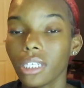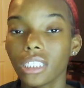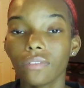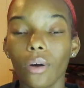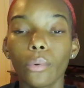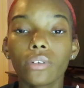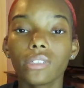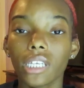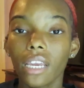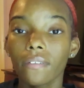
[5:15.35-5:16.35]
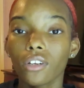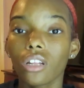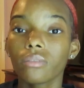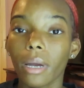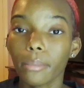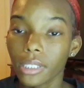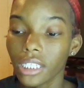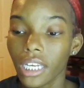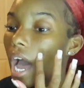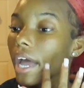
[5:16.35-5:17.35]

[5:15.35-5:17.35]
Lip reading: because if I would have saved all of my money,